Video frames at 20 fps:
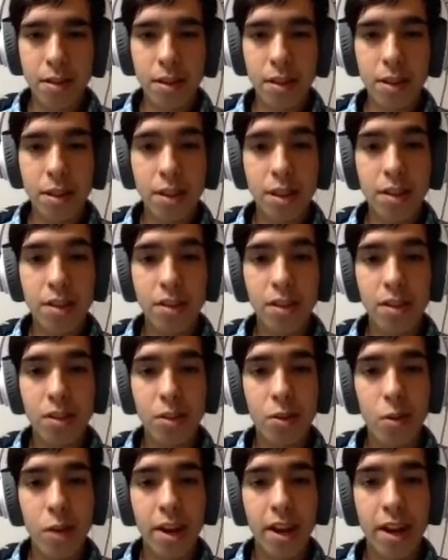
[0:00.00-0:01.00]
This is
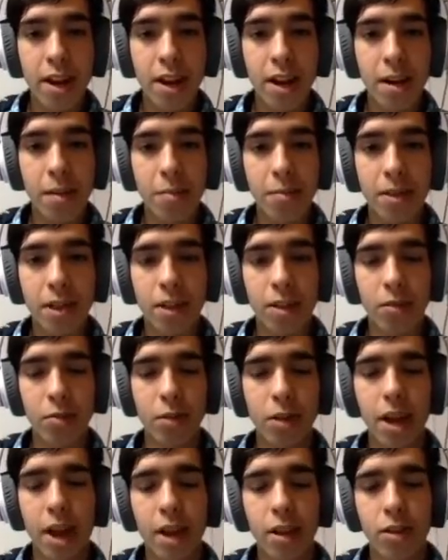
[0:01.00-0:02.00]
quite a complex
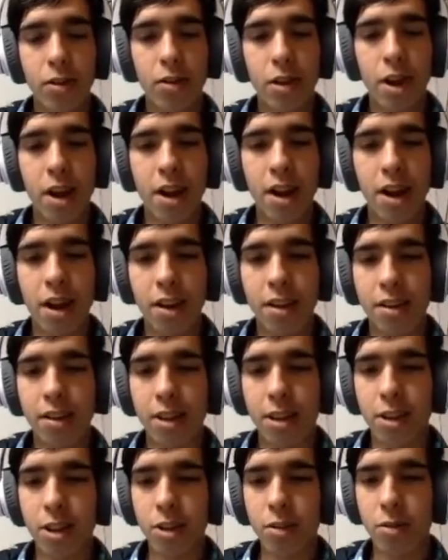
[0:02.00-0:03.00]
reactor, I
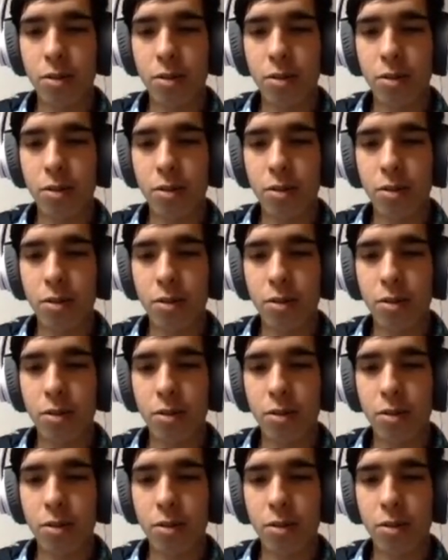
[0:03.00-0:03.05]
tell you.